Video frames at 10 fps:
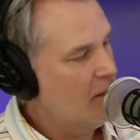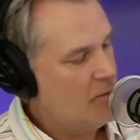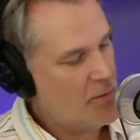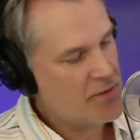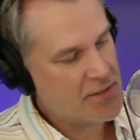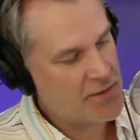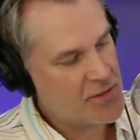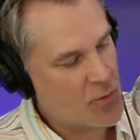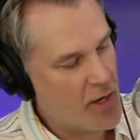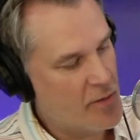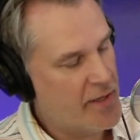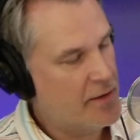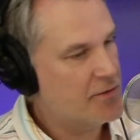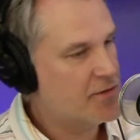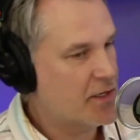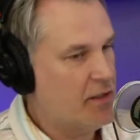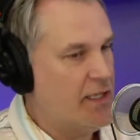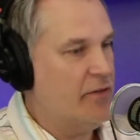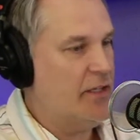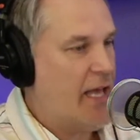People still swear to me that there's a
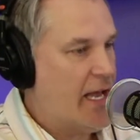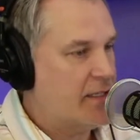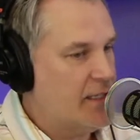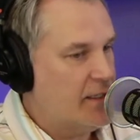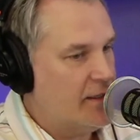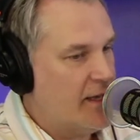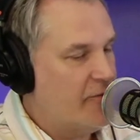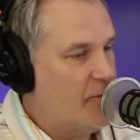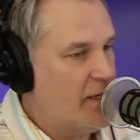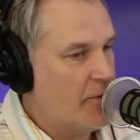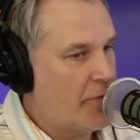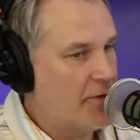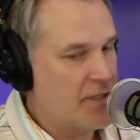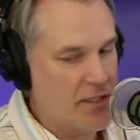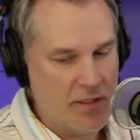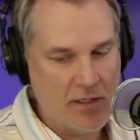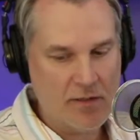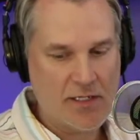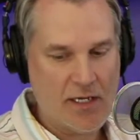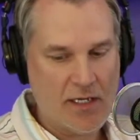Cleveland accent, and I've been here 13
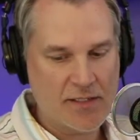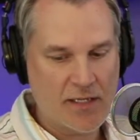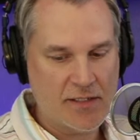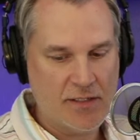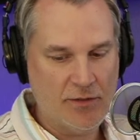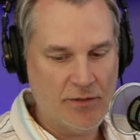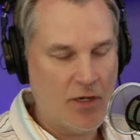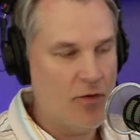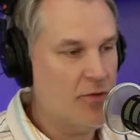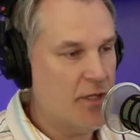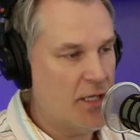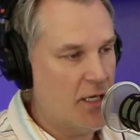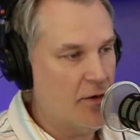years, and I guess I still don't hear it.